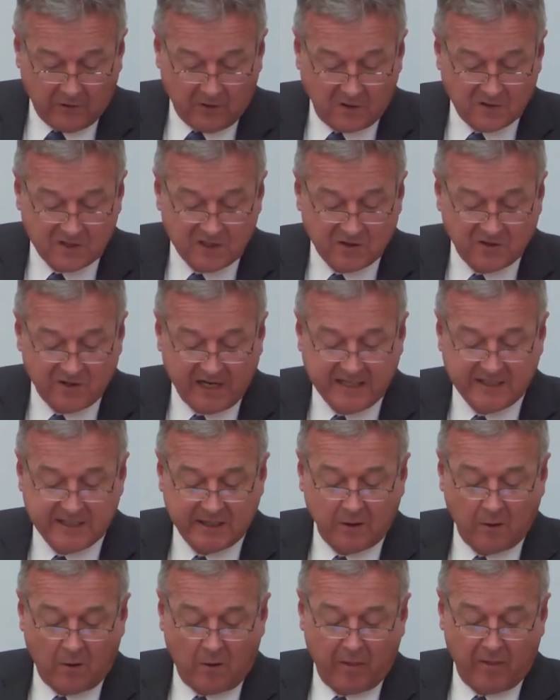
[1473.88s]

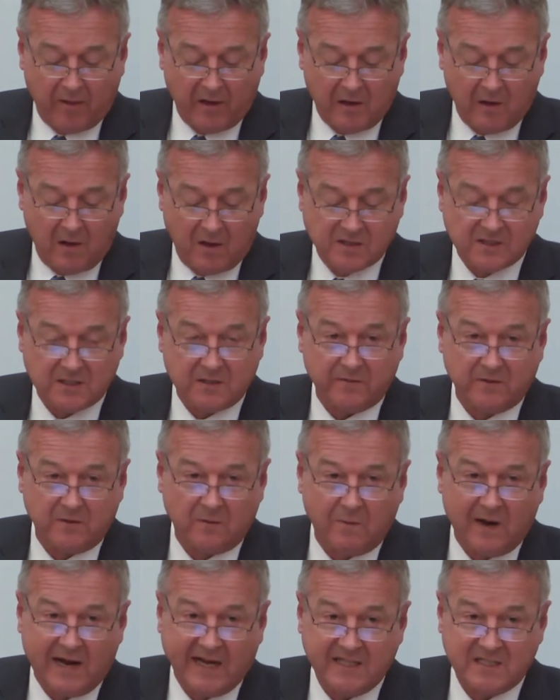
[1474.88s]
Concentrating on the loss of
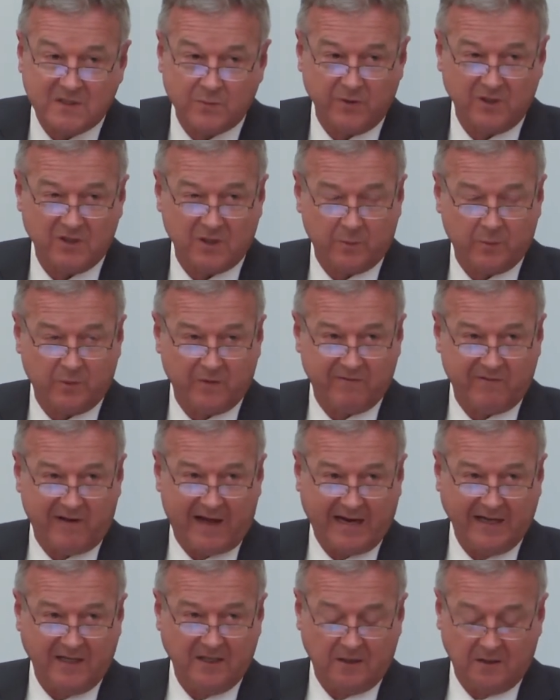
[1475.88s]
the rights which are
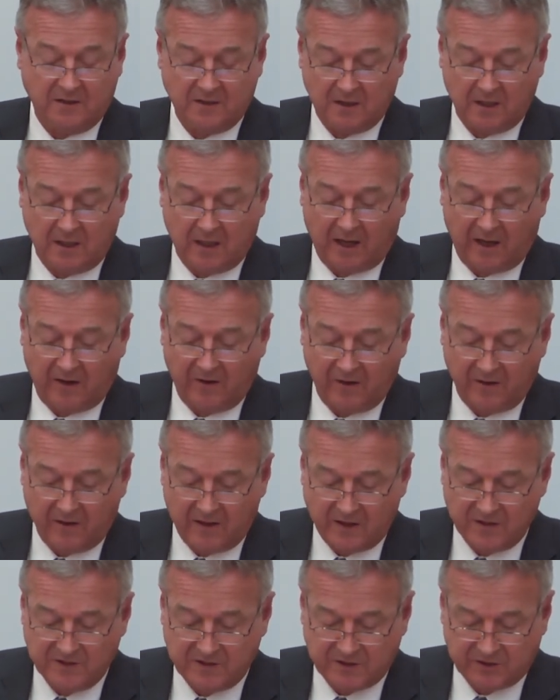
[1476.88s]
provided under
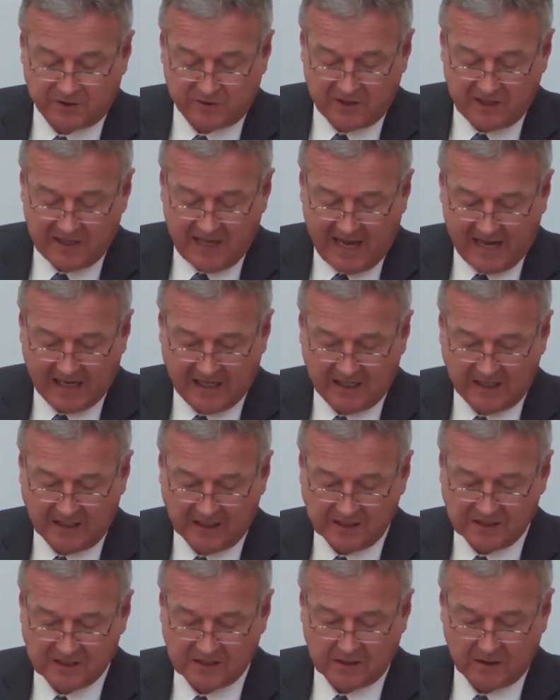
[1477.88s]
those 3
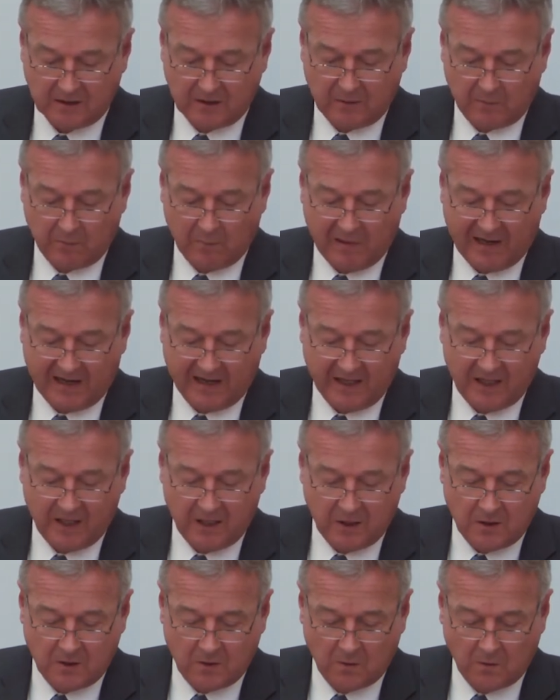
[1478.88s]
headings by
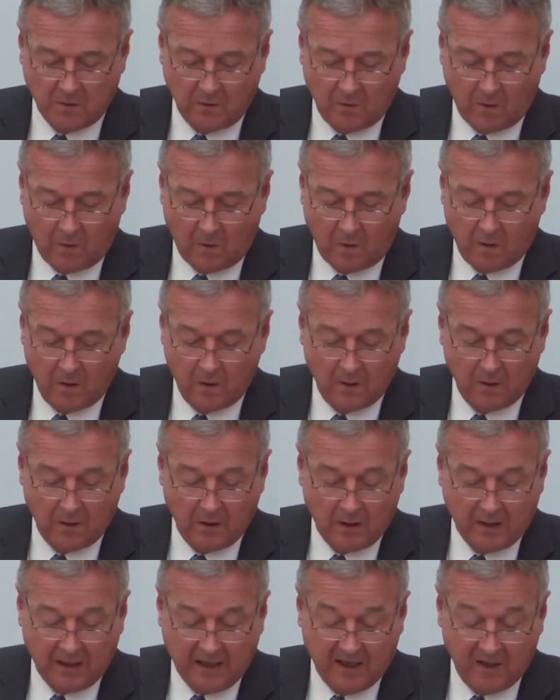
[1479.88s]
EU law,
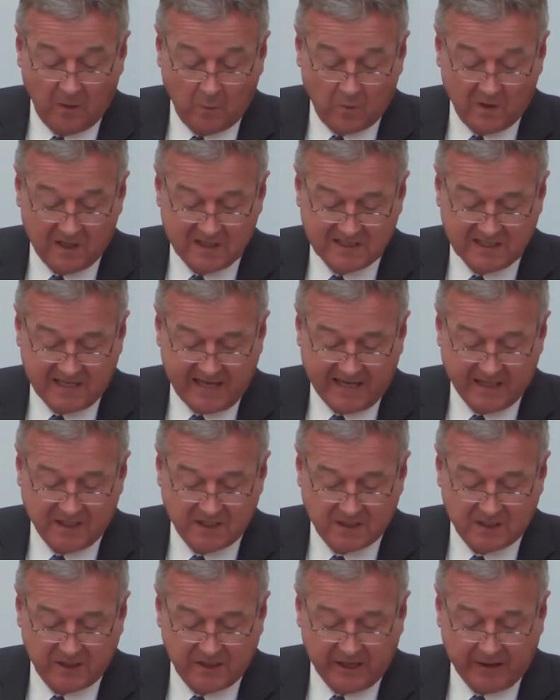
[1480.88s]
in a worst-case
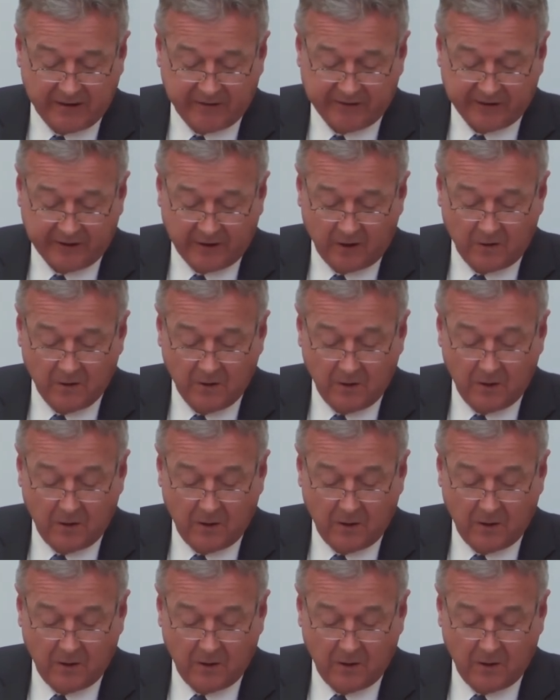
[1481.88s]
scenario,